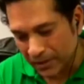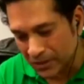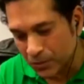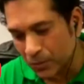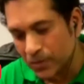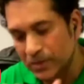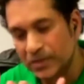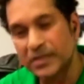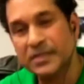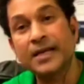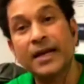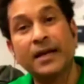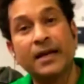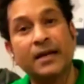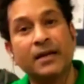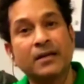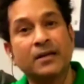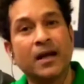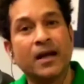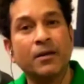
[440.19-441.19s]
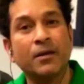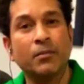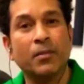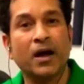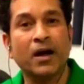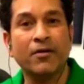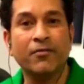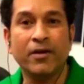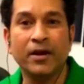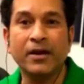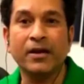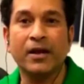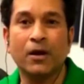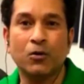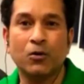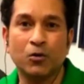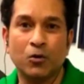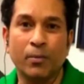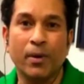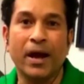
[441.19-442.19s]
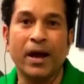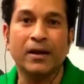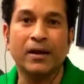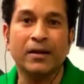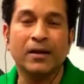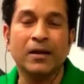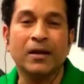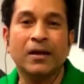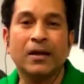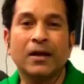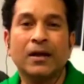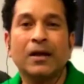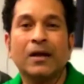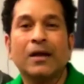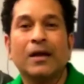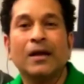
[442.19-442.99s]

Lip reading: But this was the second time I went out to bat.